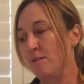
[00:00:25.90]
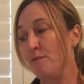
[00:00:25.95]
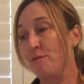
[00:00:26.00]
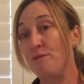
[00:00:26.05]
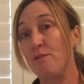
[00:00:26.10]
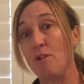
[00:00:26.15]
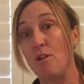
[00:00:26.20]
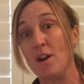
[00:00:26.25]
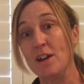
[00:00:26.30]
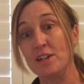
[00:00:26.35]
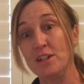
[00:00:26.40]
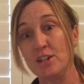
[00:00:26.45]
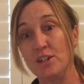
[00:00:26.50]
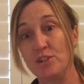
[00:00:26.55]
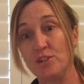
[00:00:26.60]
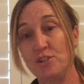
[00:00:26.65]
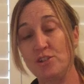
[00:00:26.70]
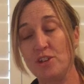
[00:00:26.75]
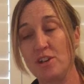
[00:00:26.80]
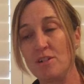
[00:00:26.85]
finding
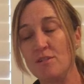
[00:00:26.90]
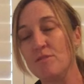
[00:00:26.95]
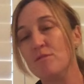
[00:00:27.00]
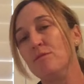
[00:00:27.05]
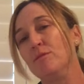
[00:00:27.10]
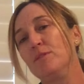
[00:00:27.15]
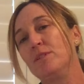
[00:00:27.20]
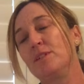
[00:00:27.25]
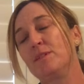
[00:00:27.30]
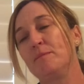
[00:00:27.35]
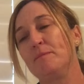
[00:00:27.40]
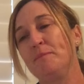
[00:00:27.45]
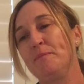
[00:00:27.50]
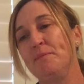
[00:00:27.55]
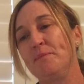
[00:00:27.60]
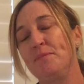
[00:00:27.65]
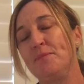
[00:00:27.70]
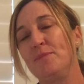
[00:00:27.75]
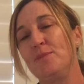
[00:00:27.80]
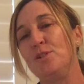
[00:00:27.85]
shells.
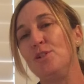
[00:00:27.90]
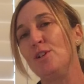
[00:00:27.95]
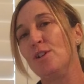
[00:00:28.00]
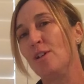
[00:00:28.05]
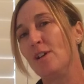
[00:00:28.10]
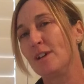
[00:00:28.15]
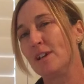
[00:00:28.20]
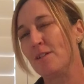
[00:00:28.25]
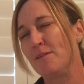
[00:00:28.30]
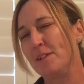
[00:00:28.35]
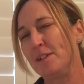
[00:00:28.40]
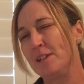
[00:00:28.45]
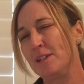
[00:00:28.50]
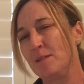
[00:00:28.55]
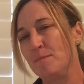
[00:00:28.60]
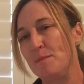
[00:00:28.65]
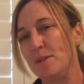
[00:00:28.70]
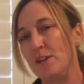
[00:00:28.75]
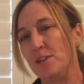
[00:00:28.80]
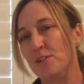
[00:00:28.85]
Do you like going to the
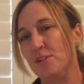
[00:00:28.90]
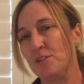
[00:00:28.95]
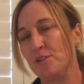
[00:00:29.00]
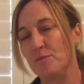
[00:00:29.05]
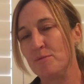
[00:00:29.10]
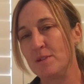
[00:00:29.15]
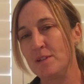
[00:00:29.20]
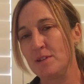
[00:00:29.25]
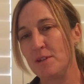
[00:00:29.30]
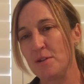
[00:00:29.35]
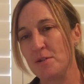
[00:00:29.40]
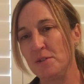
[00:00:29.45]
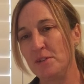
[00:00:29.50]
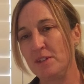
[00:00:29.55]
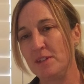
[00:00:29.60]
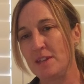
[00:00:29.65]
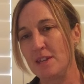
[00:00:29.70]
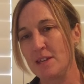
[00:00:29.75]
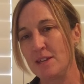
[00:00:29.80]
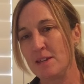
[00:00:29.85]
beach and doing those
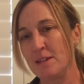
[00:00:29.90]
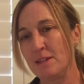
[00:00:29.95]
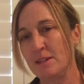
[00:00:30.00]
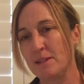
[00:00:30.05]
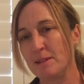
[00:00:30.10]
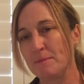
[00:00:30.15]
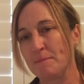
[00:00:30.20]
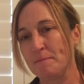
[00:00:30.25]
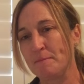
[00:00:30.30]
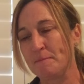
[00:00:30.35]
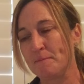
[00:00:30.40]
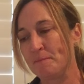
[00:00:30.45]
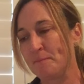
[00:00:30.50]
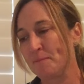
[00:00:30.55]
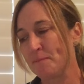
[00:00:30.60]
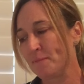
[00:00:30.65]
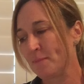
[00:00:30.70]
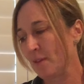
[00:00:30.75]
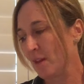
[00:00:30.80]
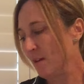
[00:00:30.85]
things?
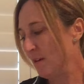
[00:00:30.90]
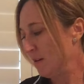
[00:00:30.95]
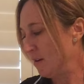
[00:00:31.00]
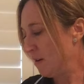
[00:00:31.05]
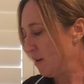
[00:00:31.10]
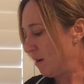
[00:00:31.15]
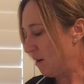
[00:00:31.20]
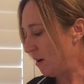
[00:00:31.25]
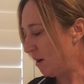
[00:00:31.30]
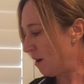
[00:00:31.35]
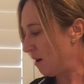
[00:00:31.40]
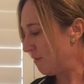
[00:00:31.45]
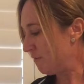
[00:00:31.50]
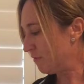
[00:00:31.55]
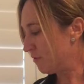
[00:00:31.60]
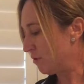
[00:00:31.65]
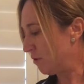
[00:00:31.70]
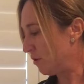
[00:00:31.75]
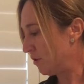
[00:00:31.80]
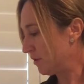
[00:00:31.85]

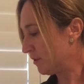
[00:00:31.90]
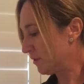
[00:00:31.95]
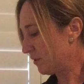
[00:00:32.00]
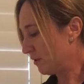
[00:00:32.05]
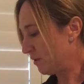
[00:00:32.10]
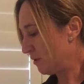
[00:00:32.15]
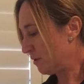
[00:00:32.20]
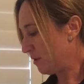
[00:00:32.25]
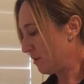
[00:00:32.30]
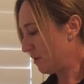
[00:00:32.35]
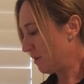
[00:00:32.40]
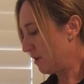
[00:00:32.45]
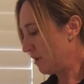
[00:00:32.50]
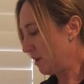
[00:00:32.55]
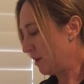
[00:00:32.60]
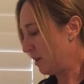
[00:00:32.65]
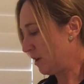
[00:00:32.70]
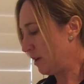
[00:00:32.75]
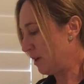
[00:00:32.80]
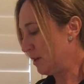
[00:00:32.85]
I've got
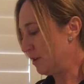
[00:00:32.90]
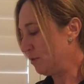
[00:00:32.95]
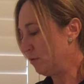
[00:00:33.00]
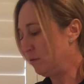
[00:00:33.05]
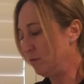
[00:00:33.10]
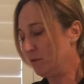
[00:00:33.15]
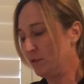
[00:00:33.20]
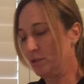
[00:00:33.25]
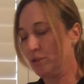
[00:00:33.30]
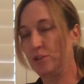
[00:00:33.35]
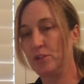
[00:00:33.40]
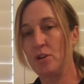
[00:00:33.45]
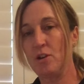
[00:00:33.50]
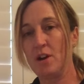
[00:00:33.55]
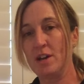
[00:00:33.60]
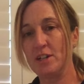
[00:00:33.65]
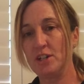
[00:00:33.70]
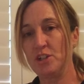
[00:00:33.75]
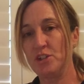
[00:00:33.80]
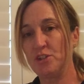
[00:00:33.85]
a little
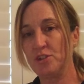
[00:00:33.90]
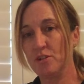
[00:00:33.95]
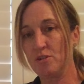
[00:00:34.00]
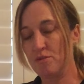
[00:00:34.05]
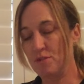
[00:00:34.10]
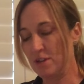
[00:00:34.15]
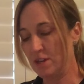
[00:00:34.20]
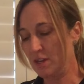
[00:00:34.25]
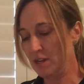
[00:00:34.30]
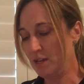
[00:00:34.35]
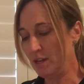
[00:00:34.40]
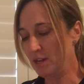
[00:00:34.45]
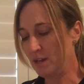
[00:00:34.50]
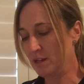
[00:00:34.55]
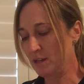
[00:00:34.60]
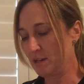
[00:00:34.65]
tiny shell here.